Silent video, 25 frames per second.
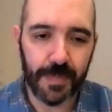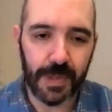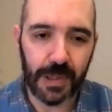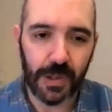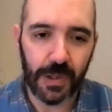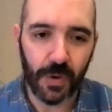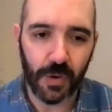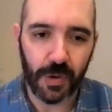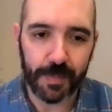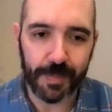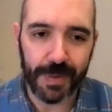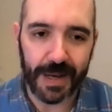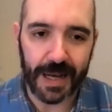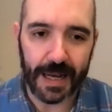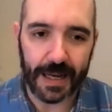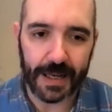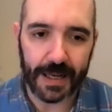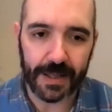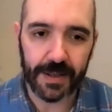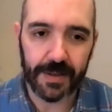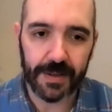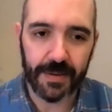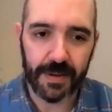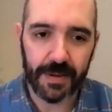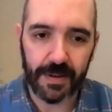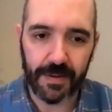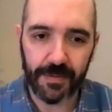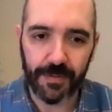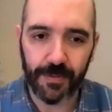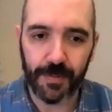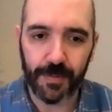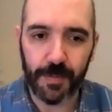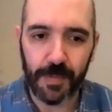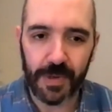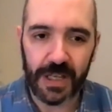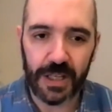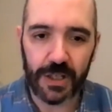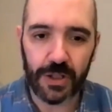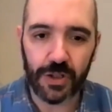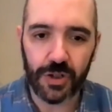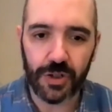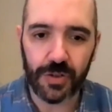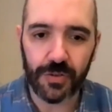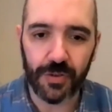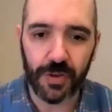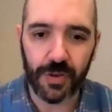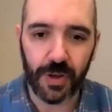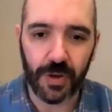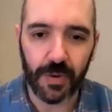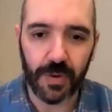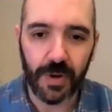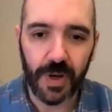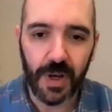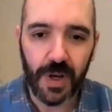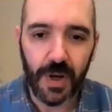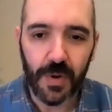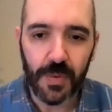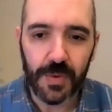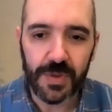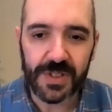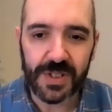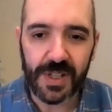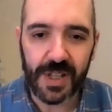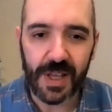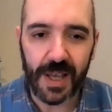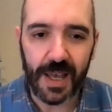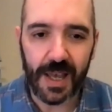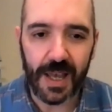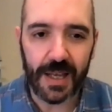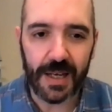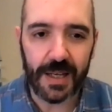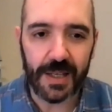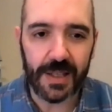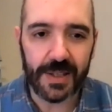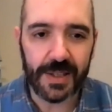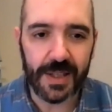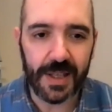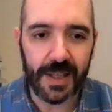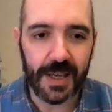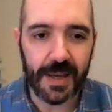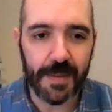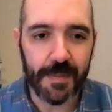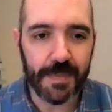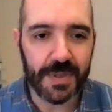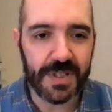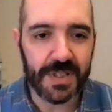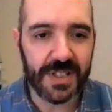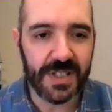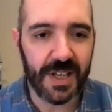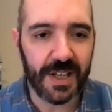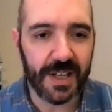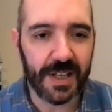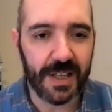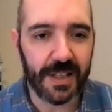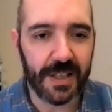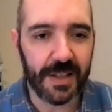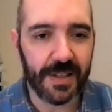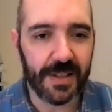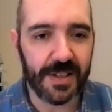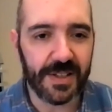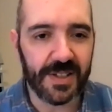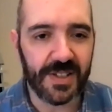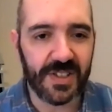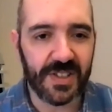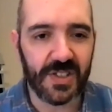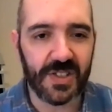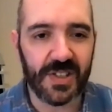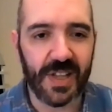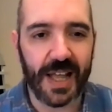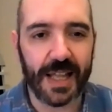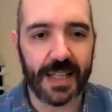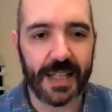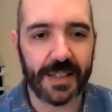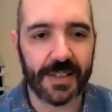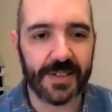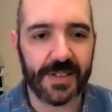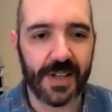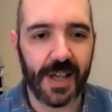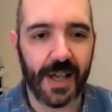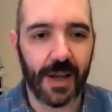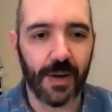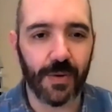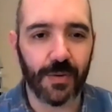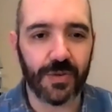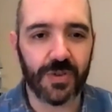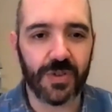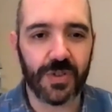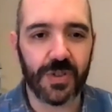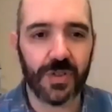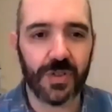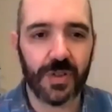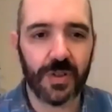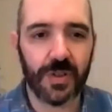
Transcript: look back from each of you. Was there anything in particular that stands out